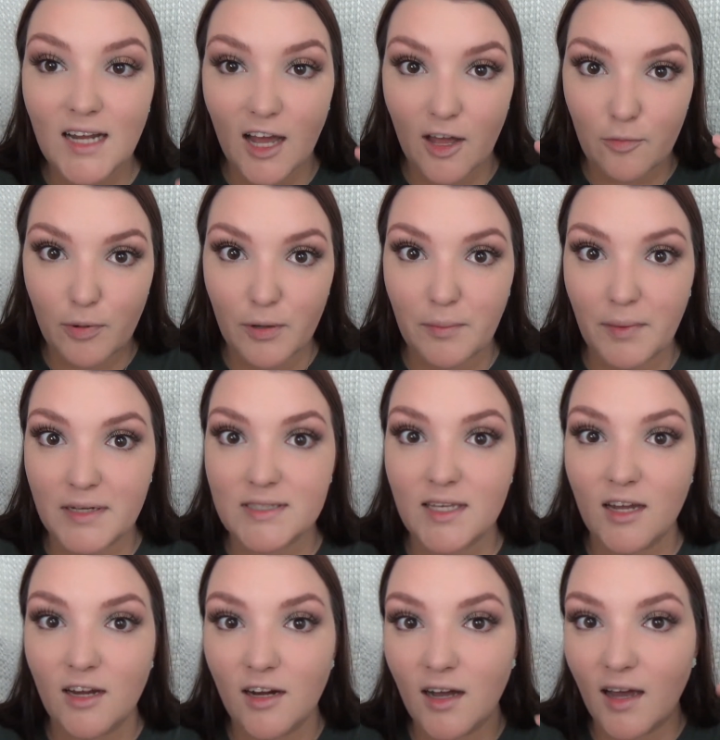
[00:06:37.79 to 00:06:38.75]
I put
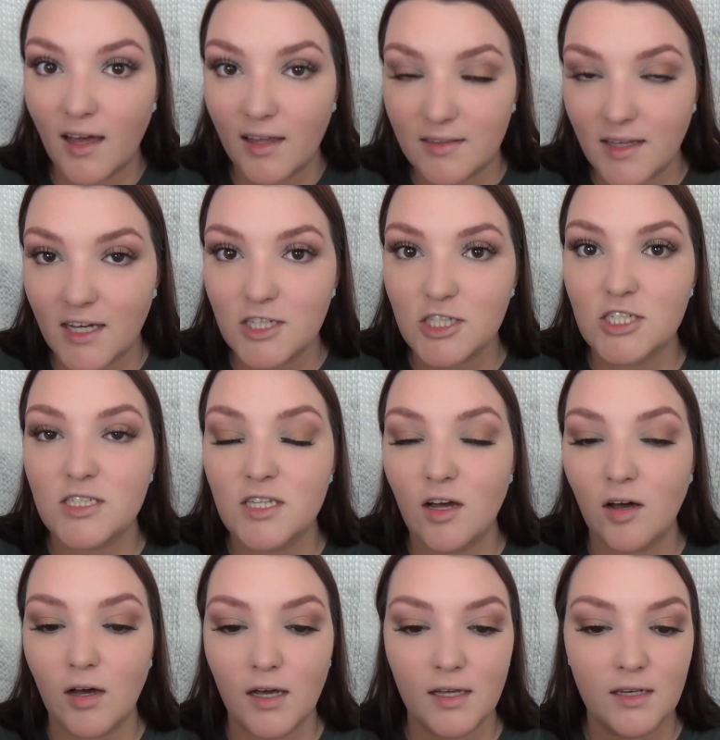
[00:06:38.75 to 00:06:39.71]
mascara and lashes
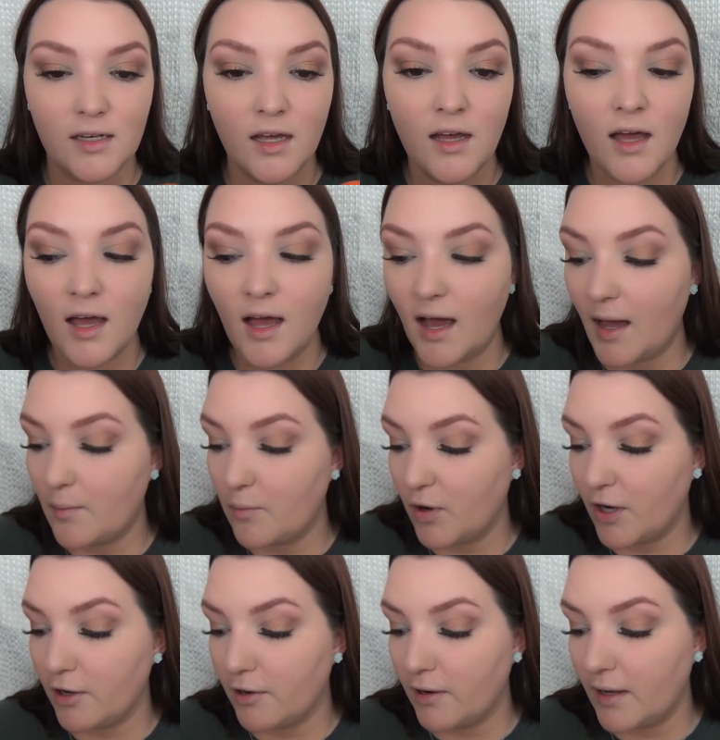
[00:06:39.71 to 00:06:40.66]
on. I'm
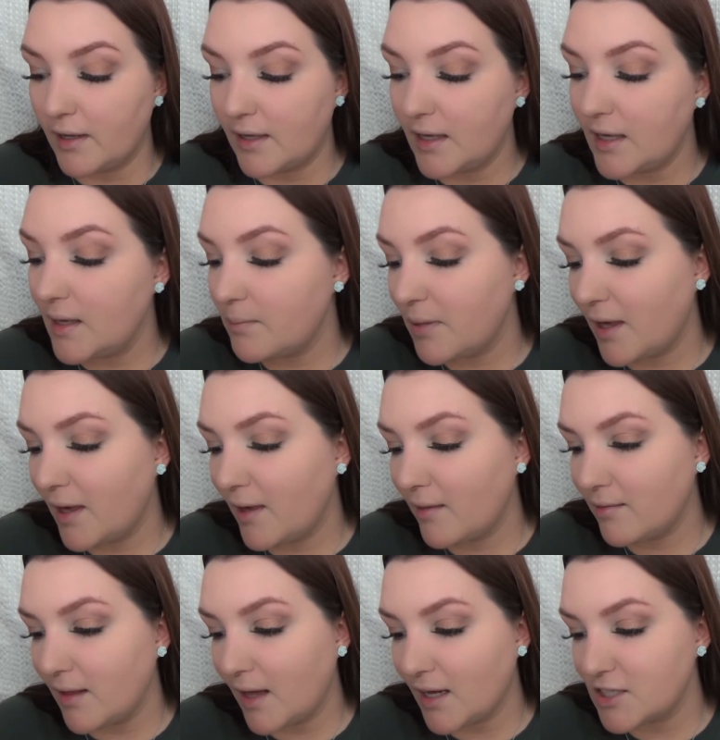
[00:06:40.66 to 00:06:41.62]
wearing
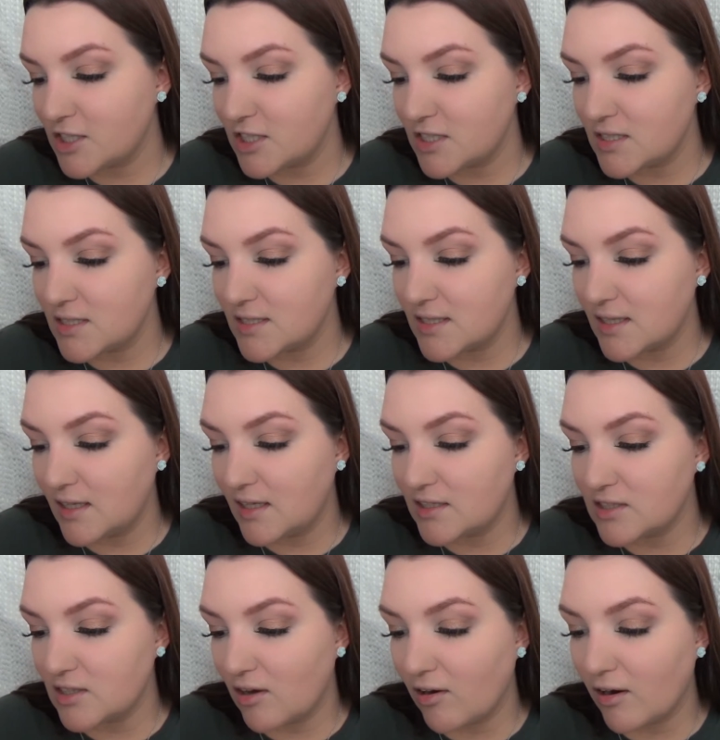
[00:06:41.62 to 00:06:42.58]
eBay lashes.
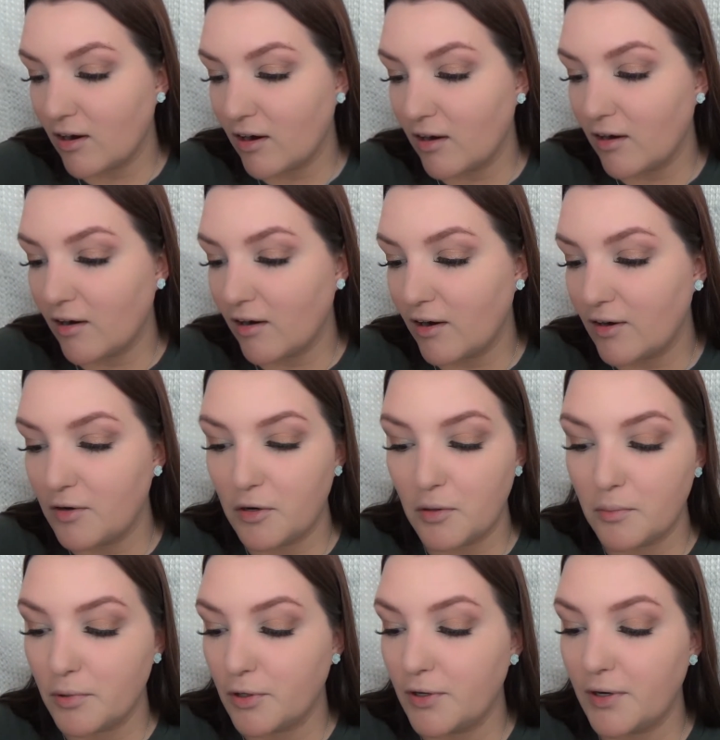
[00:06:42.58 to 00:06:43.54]
These are
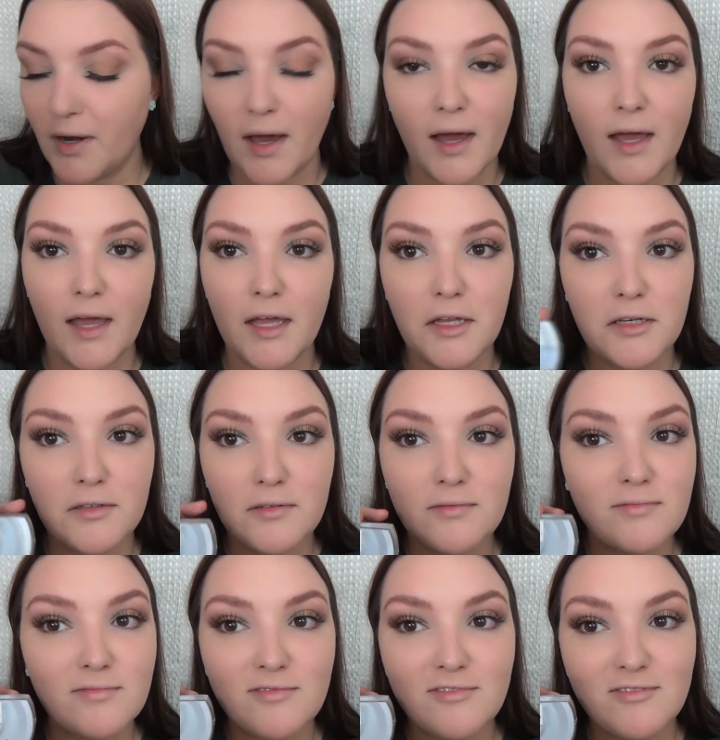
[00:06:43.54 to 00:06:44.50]
number 9.
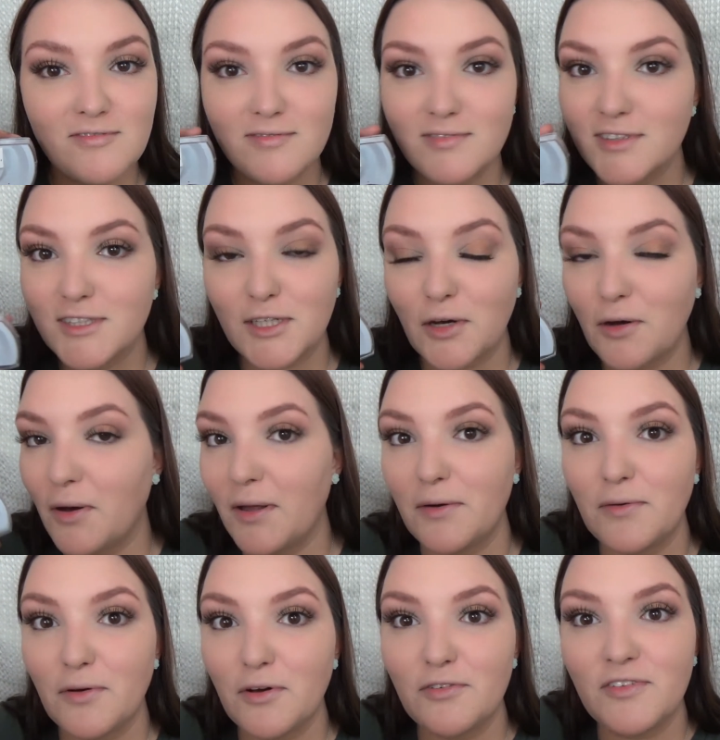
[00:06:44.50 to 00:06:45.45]
So I
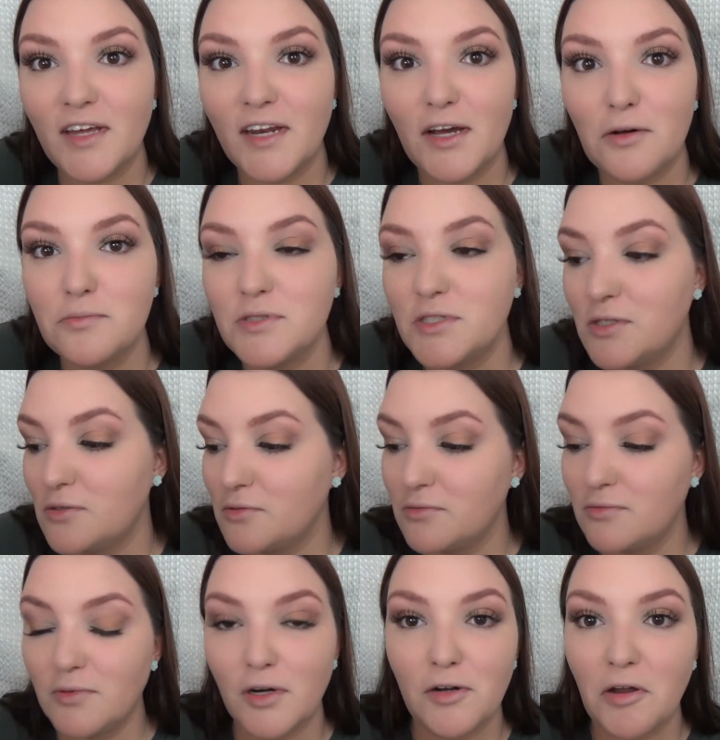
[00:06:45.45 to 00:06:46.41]
don't know if that helps
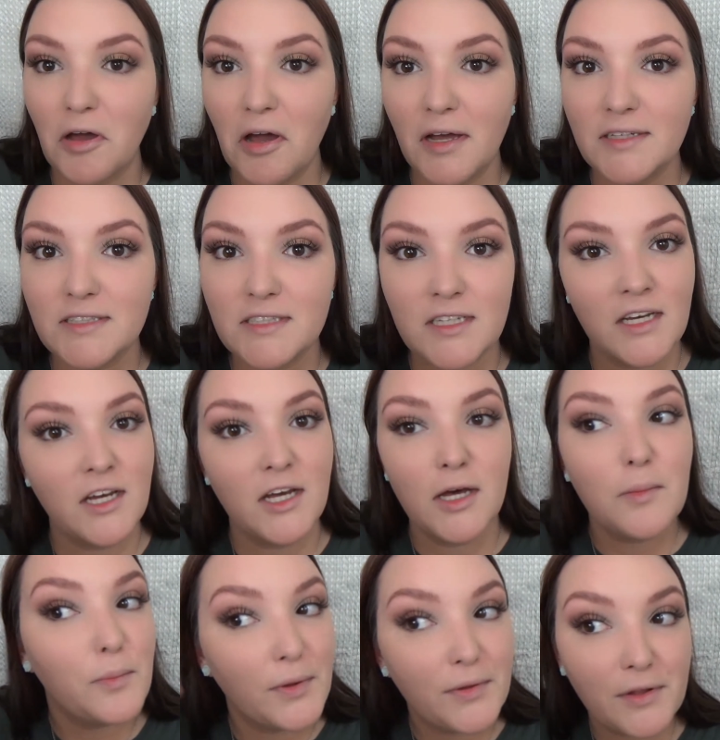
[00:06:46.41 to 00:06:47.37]
you or not,
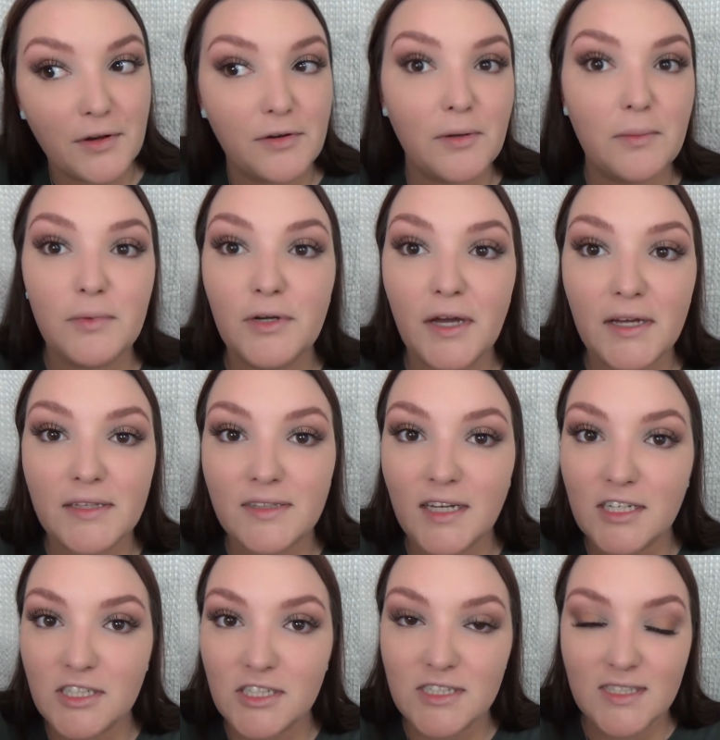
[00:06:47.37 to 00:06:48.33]
but they're number 9
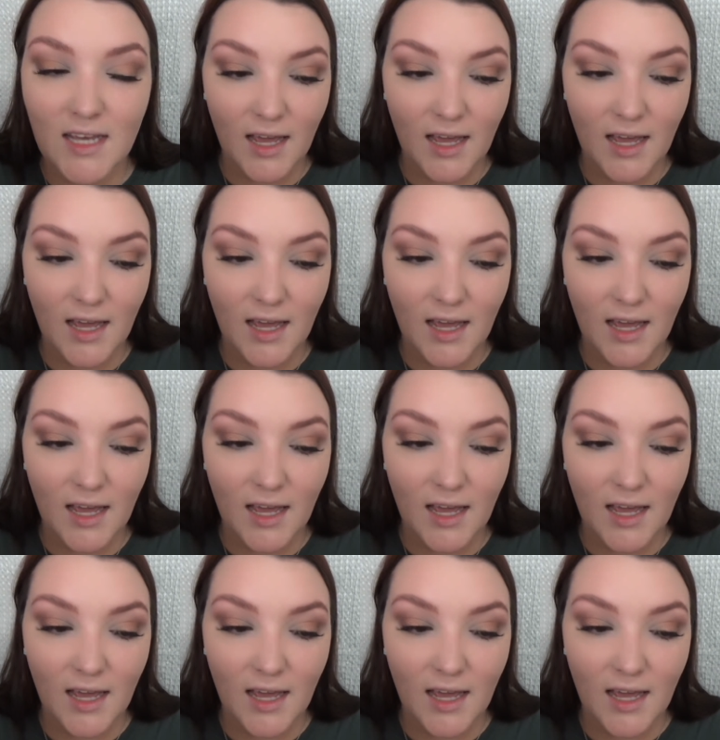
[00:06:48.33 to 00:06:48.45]
lashes.